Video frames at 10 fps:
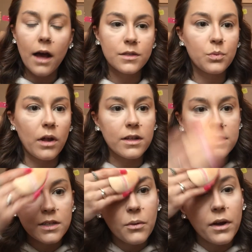as well
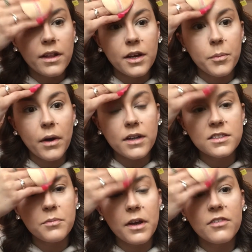as the oilier parts
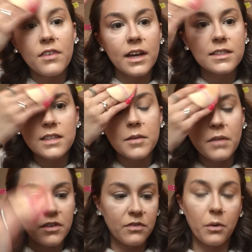of my face like
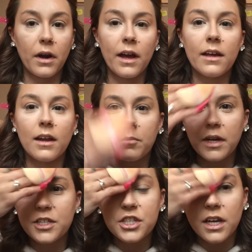my forehead and
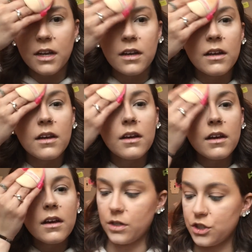my chin.
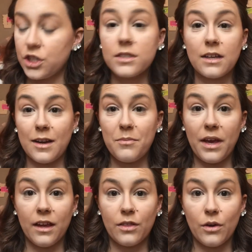Just gonna
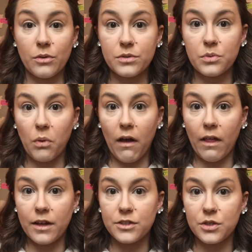bake those while
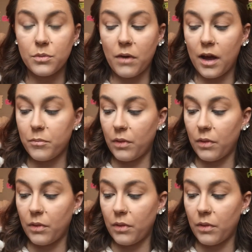I do my